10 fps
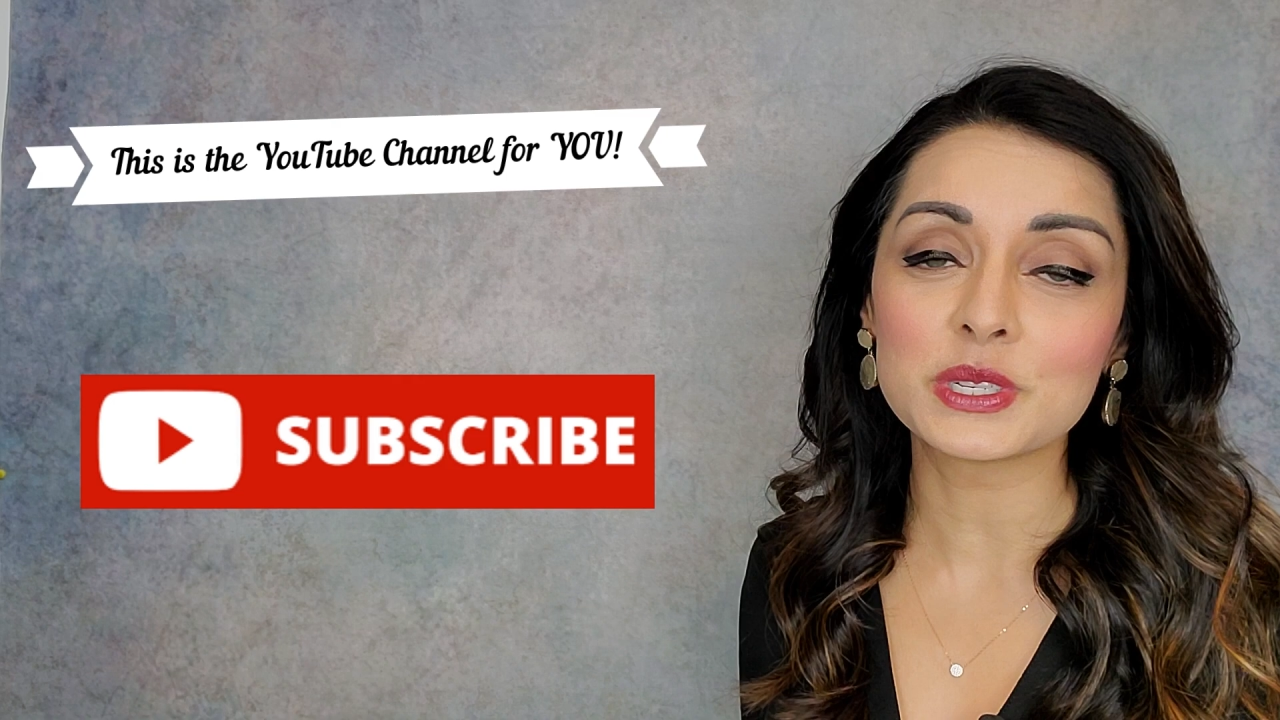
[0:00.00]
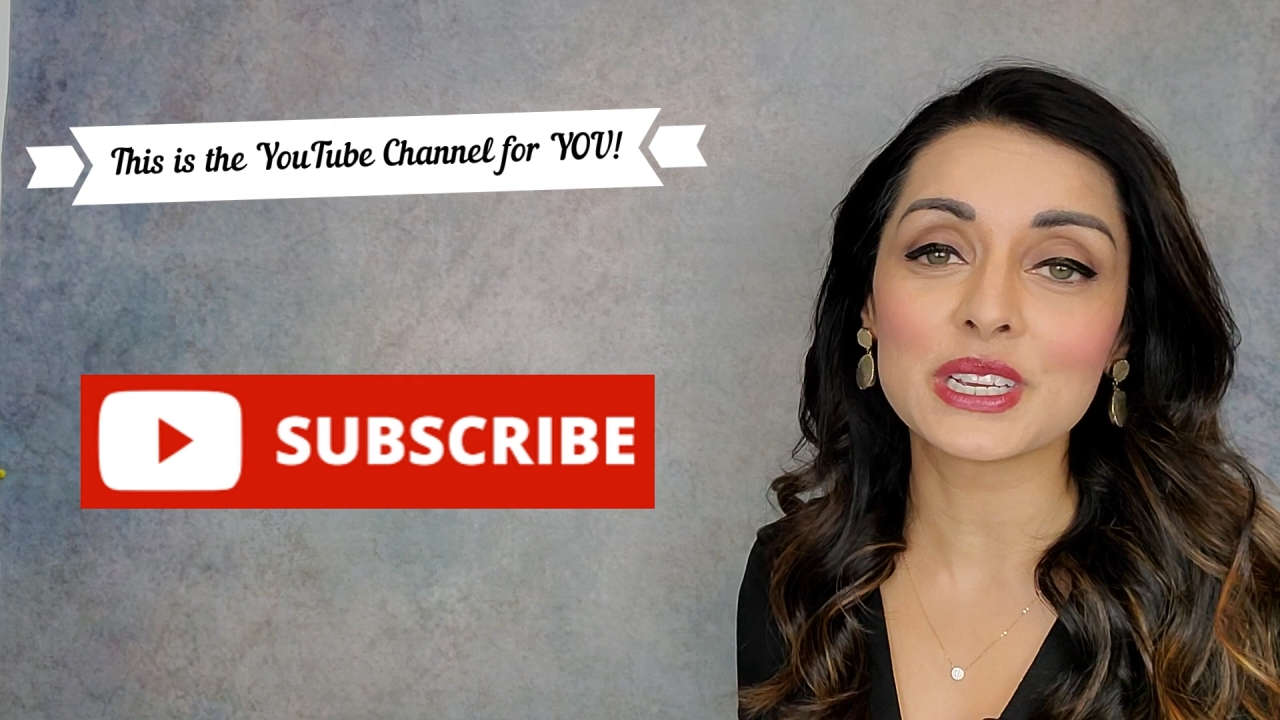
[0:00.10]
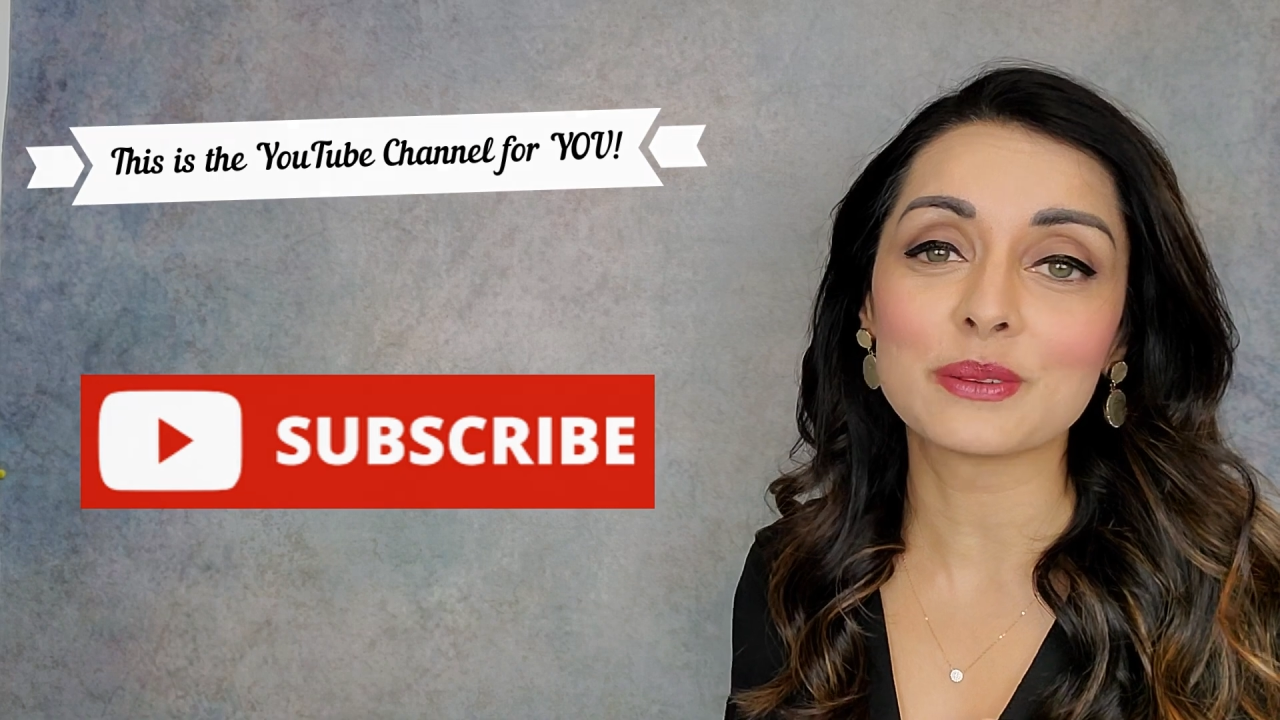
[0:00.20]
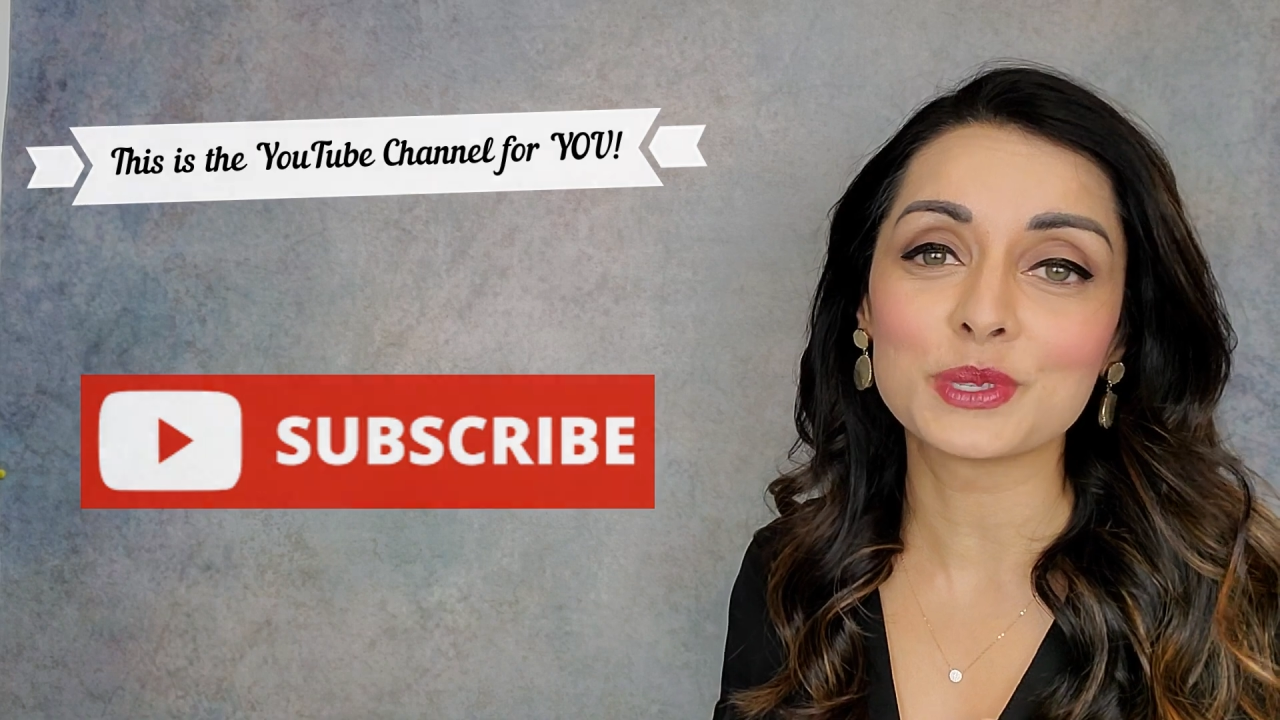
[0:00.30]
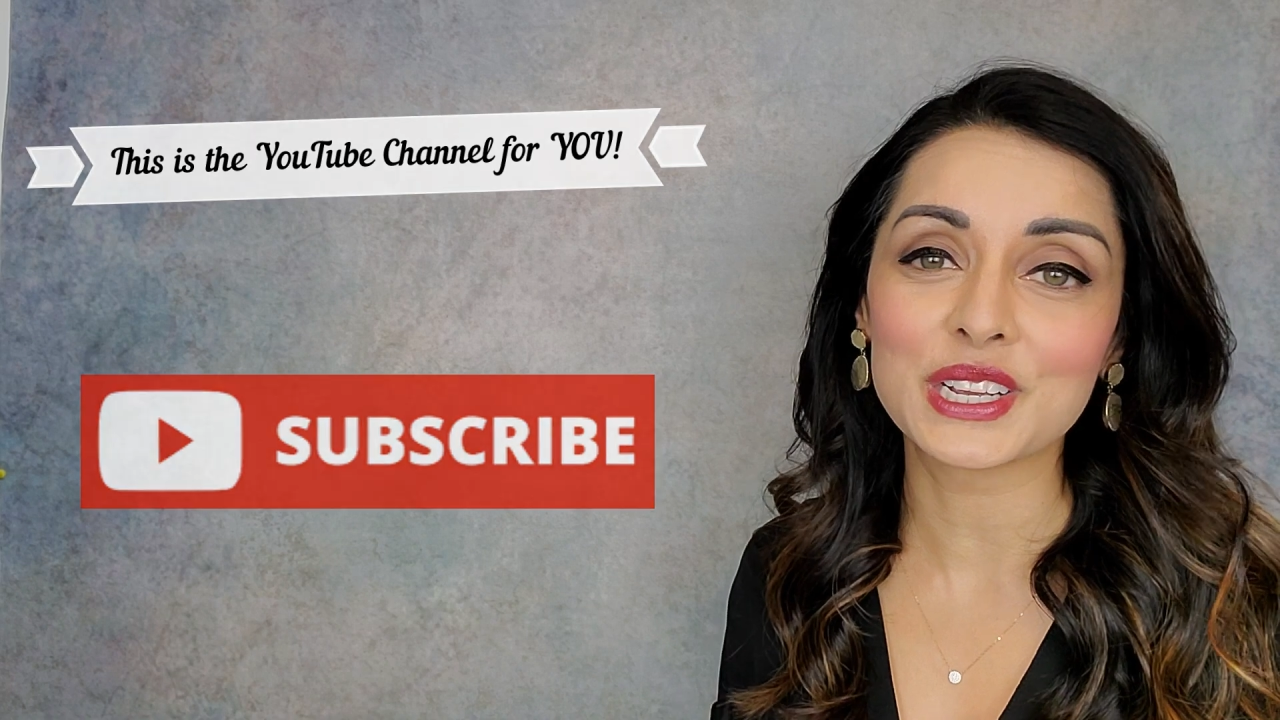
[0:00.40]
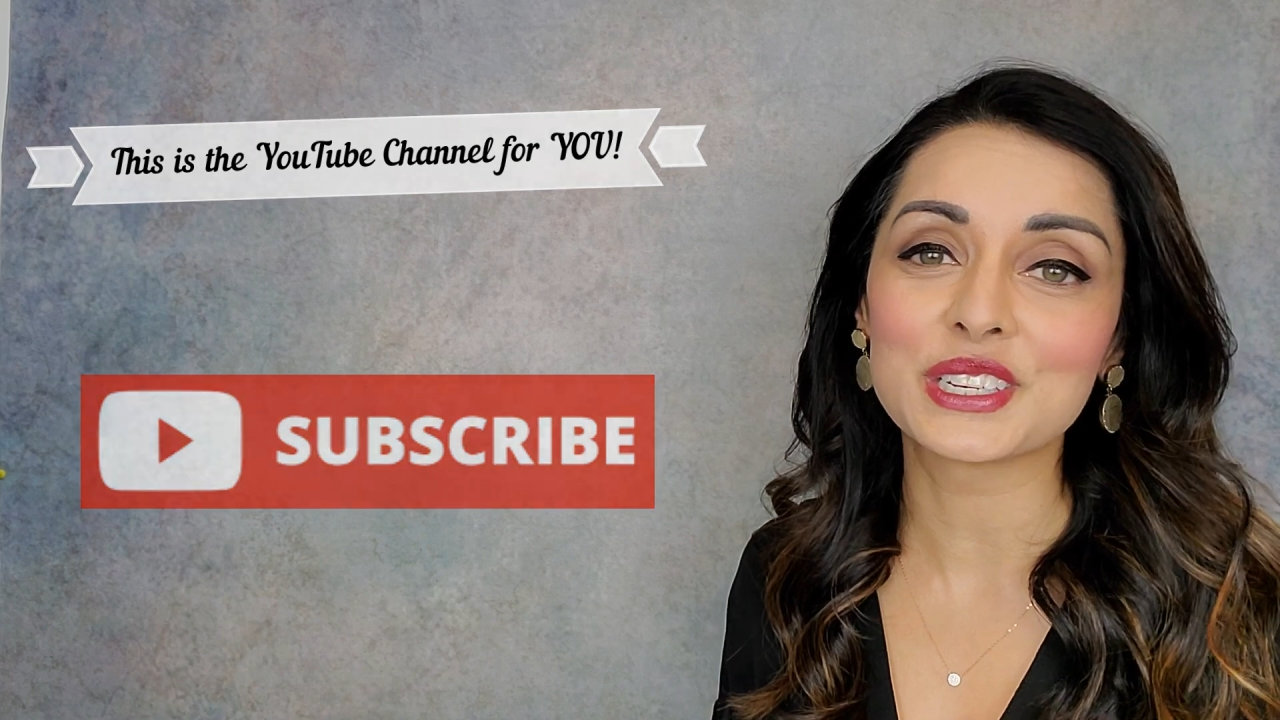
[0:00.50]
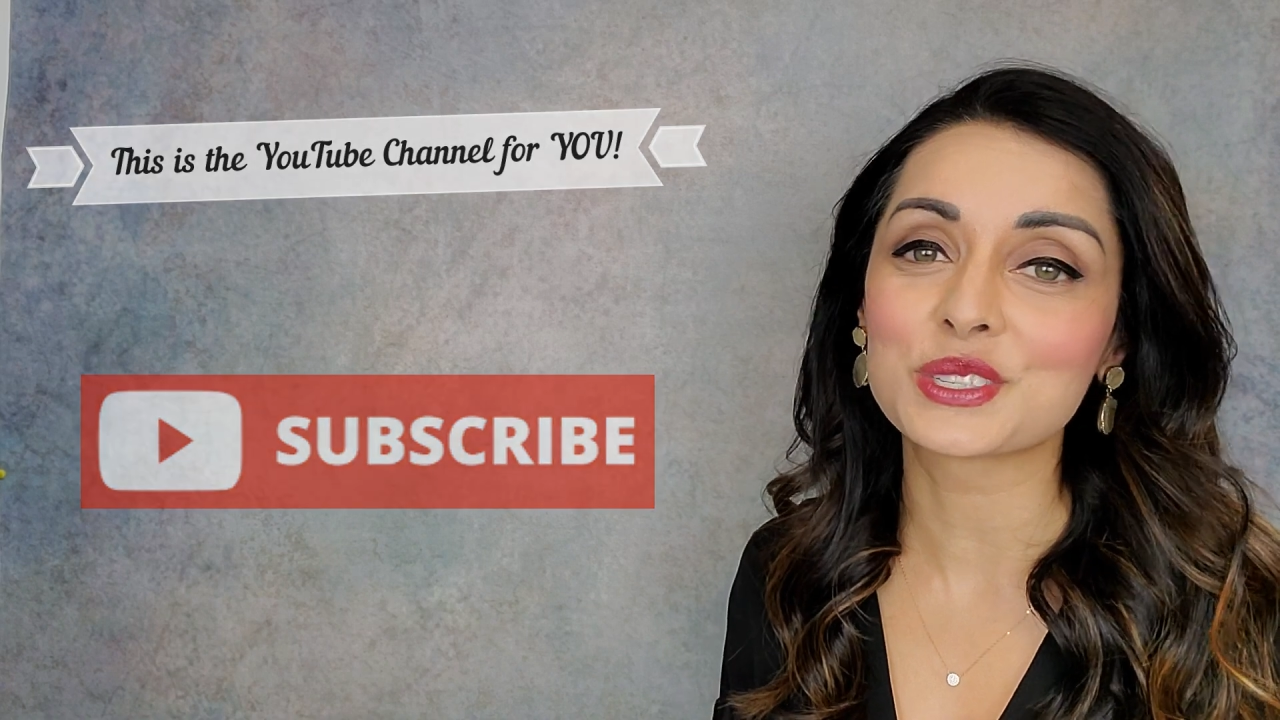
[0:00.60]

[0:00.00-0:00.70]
TMJ